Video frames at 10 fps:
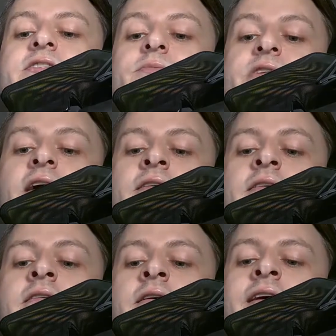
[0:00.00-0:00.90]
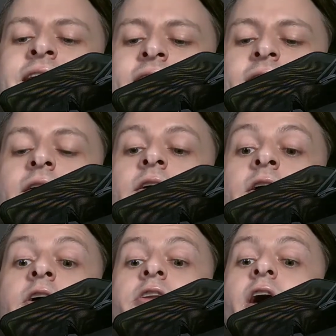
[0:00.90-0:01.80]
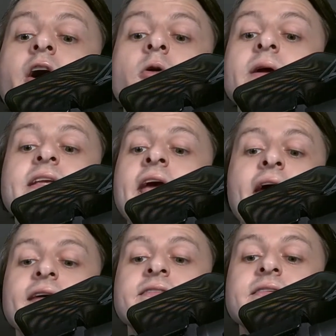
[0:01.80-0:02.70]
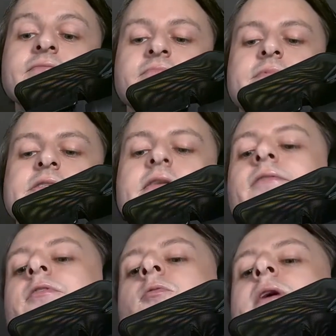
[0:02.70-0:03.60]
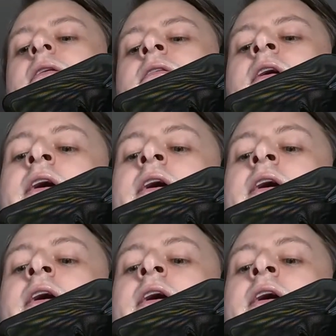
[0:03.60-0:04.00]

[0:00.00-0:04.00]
objected. No, it can't, said the Queen.